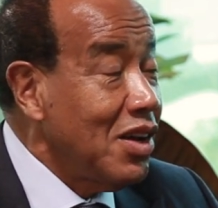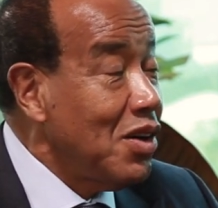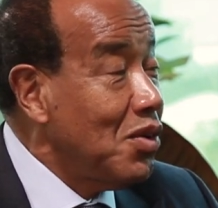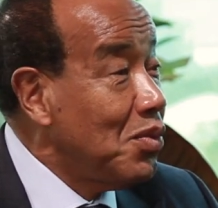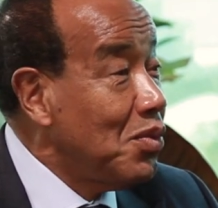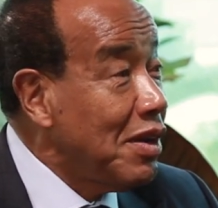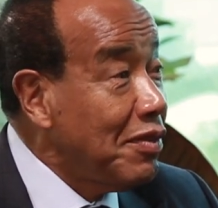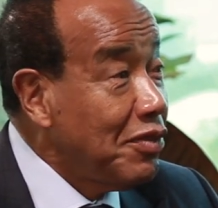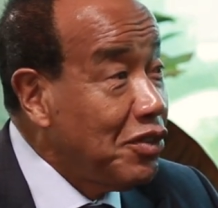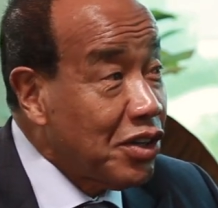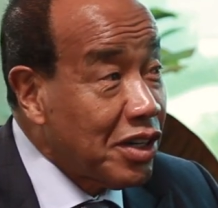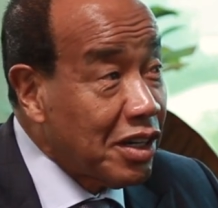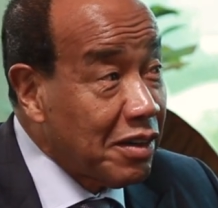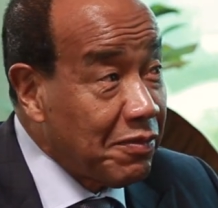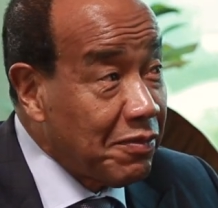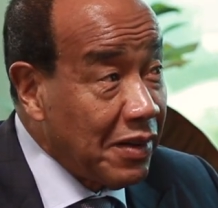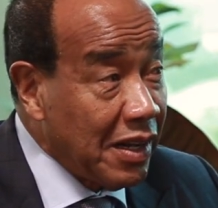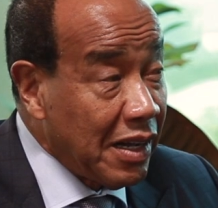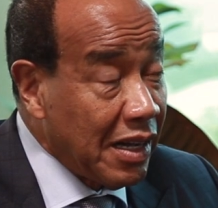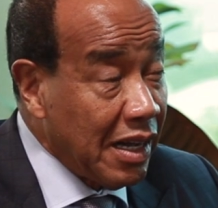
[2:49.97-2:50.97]
we've done
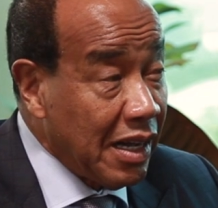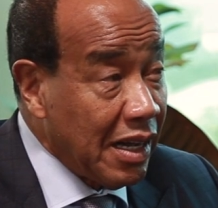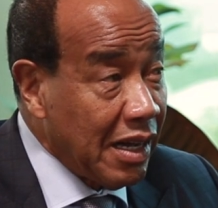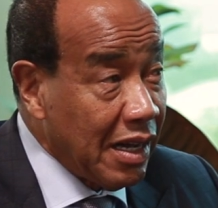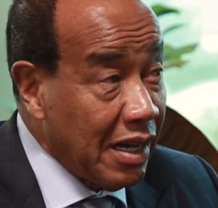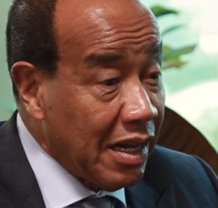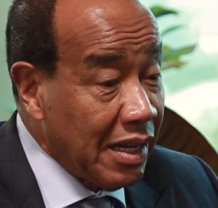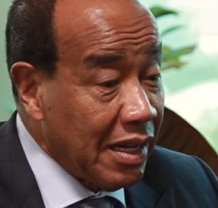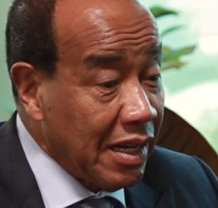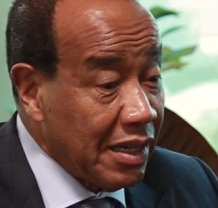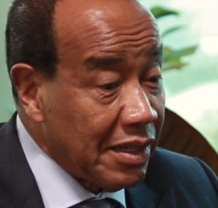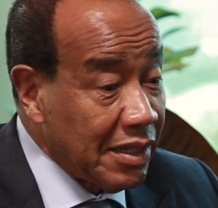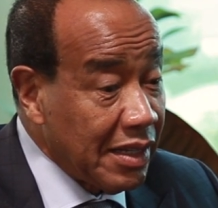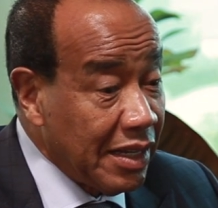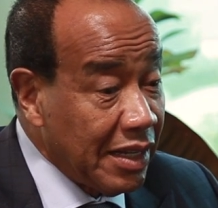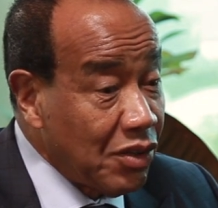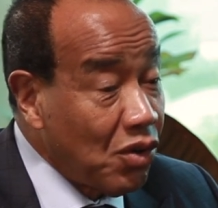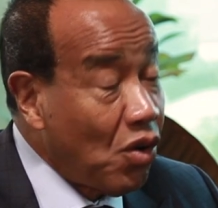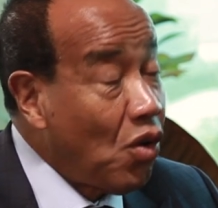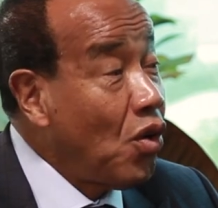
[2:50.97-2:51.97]

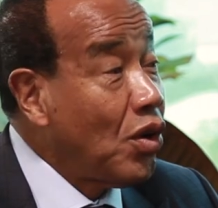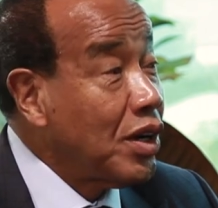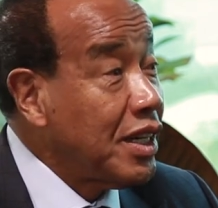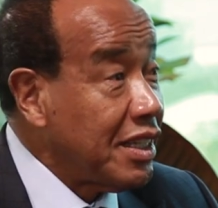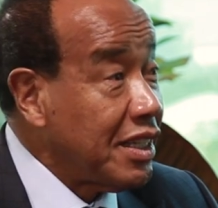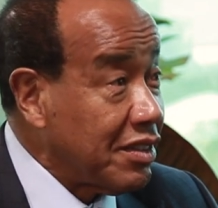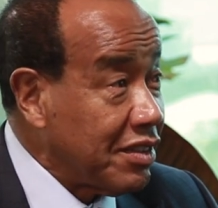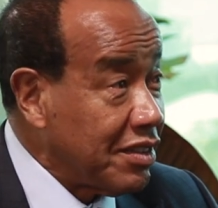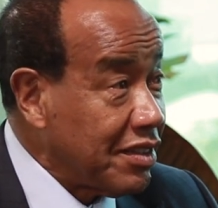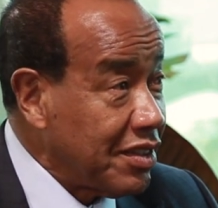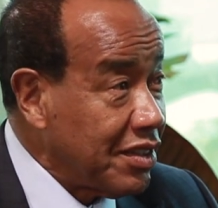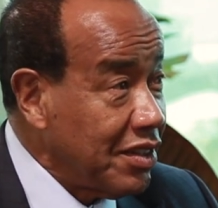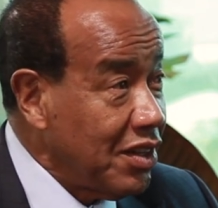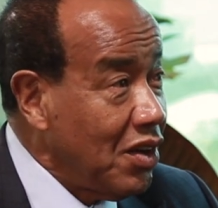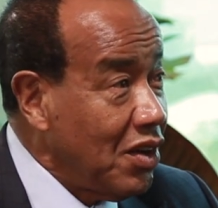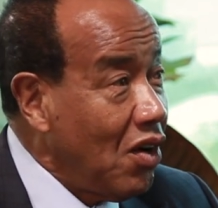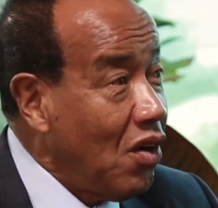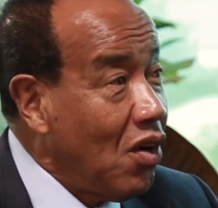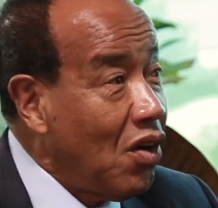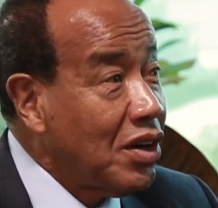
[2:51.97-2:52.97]
an audit
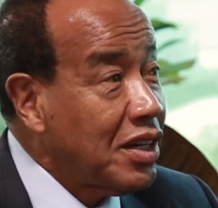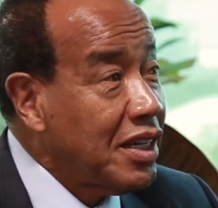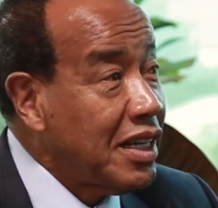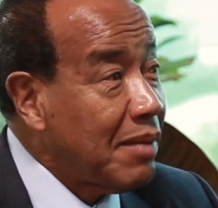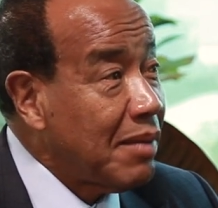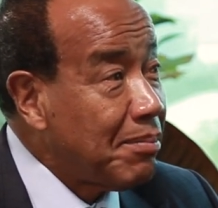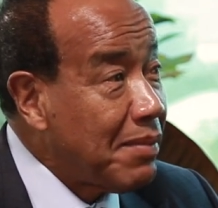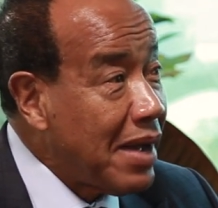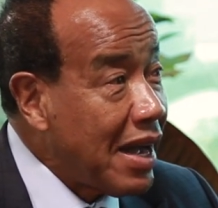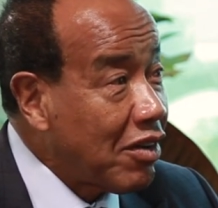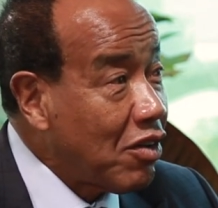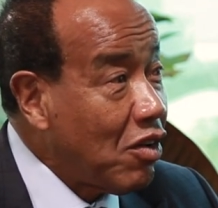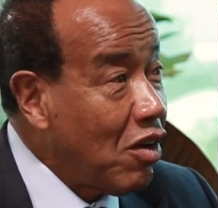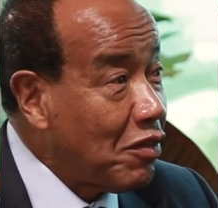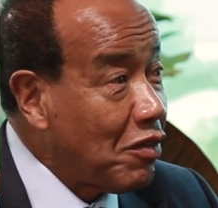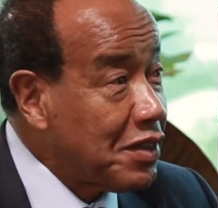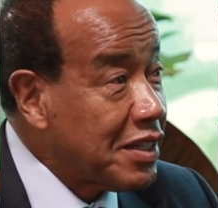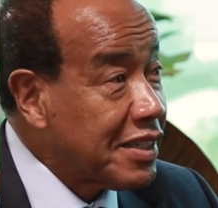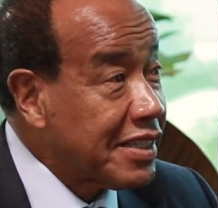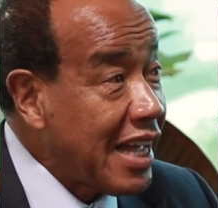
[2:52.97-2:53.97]
on the back
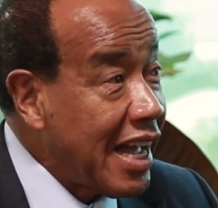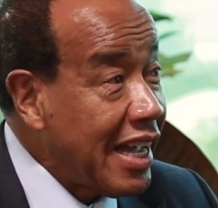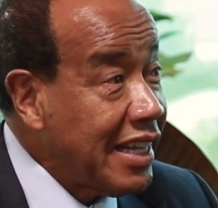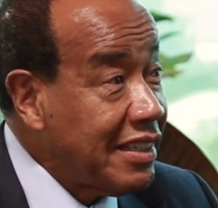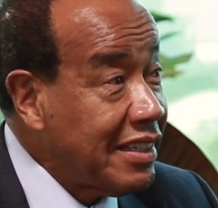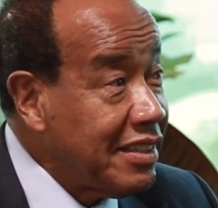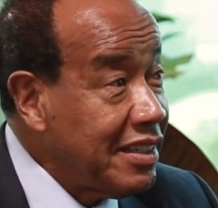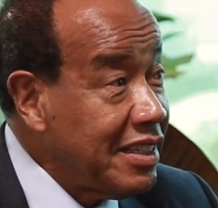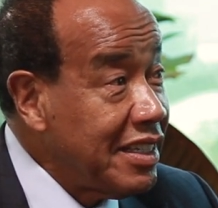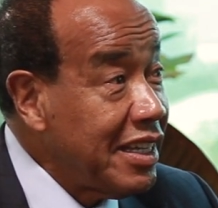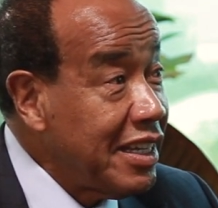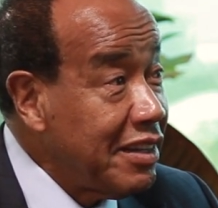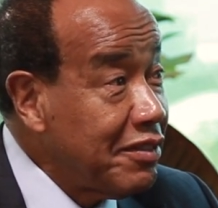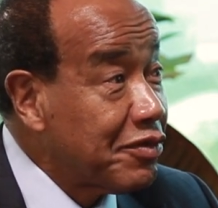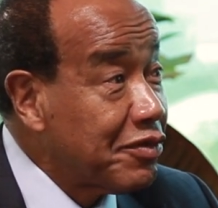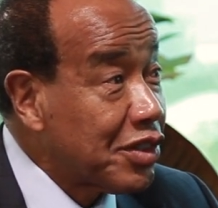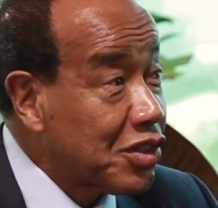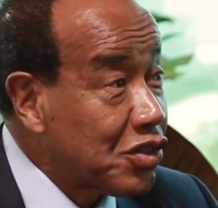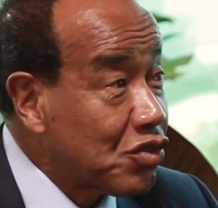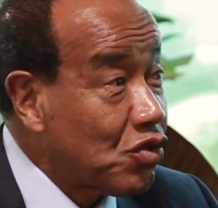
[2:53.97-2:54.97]
office IT
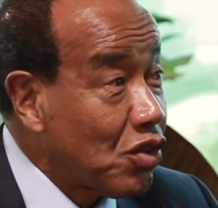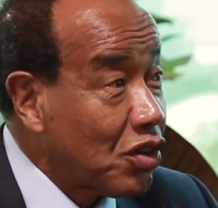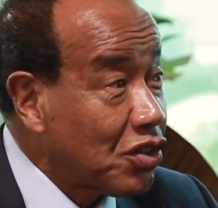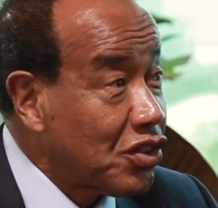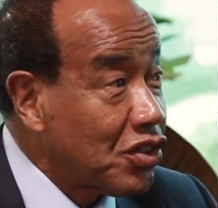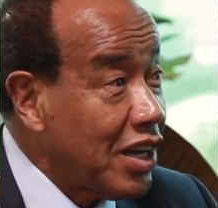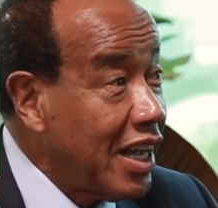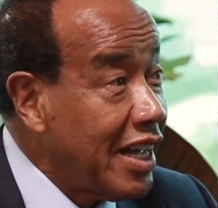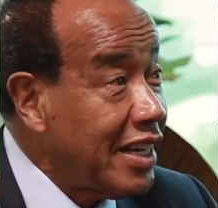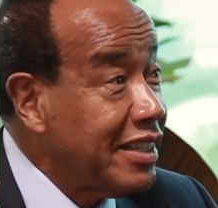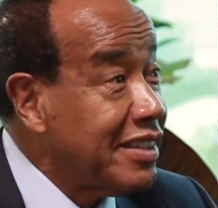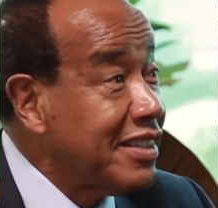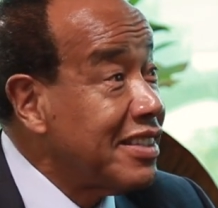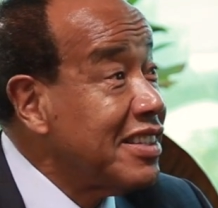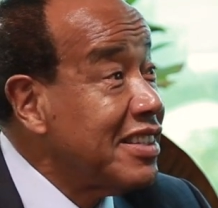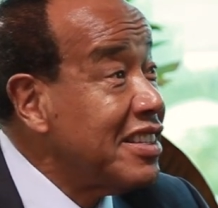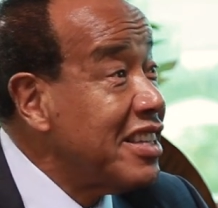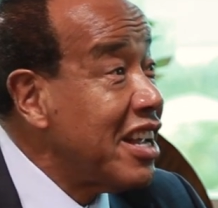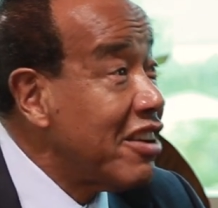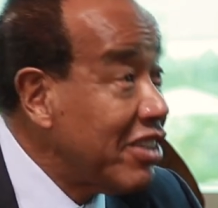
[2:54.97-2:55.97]
infrastructure and it's
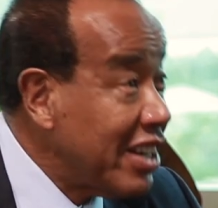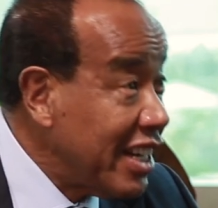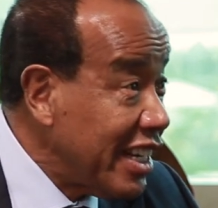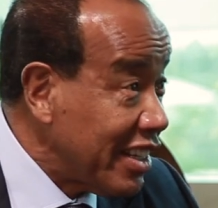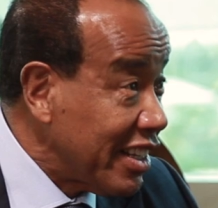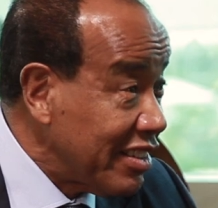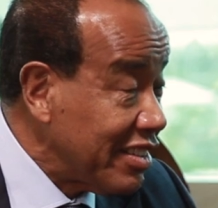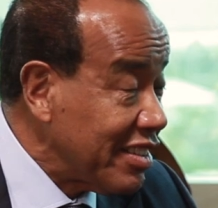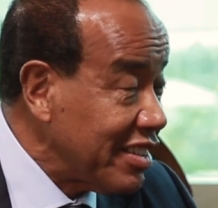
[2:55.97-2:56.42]
buried.